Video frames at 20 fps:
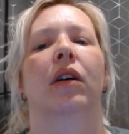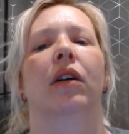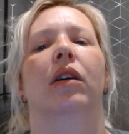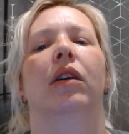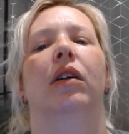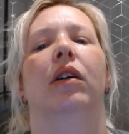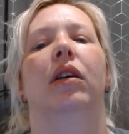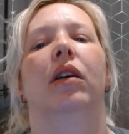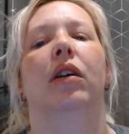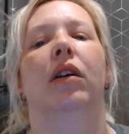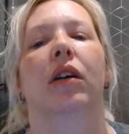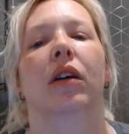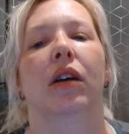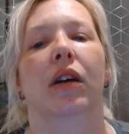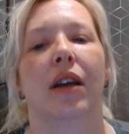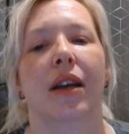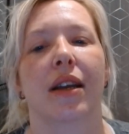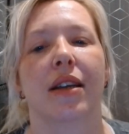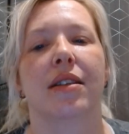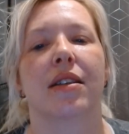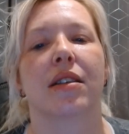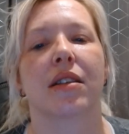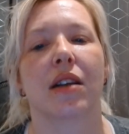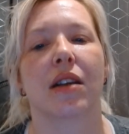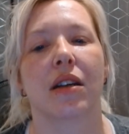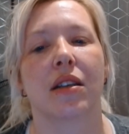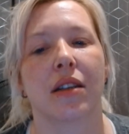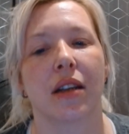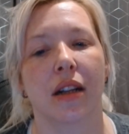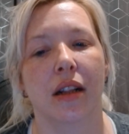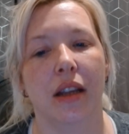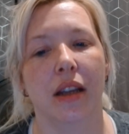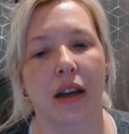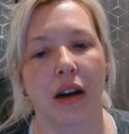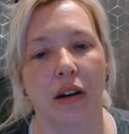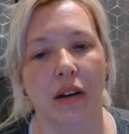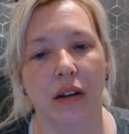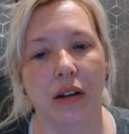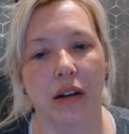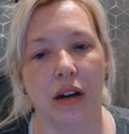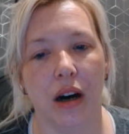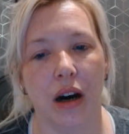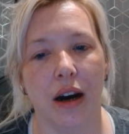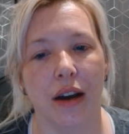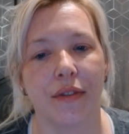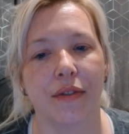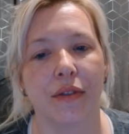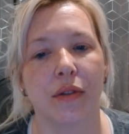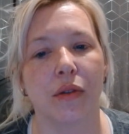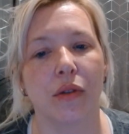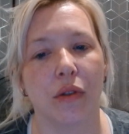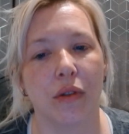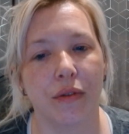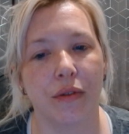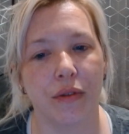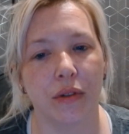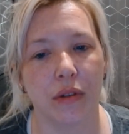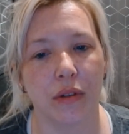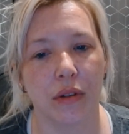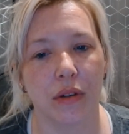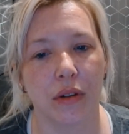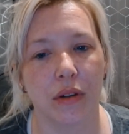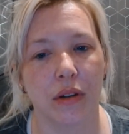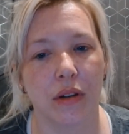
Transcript: ugh, it's disgustingly hot. I feel awful.